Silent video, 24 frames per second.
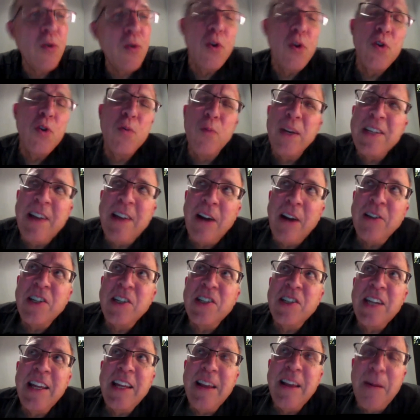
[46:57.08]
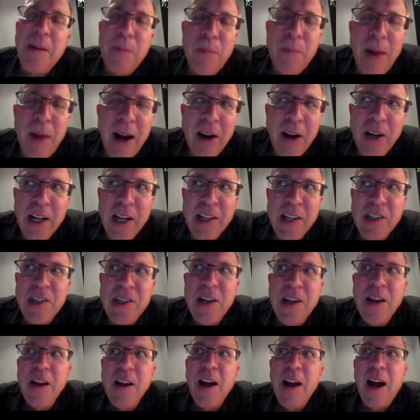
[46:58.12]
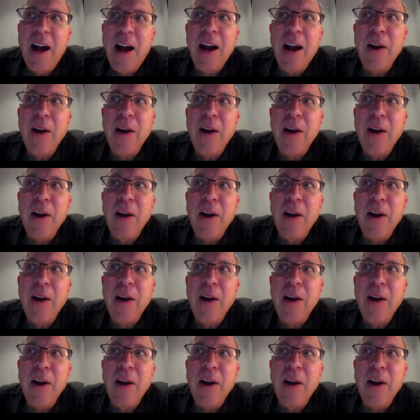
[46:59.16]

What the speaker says: we start to see that markets are a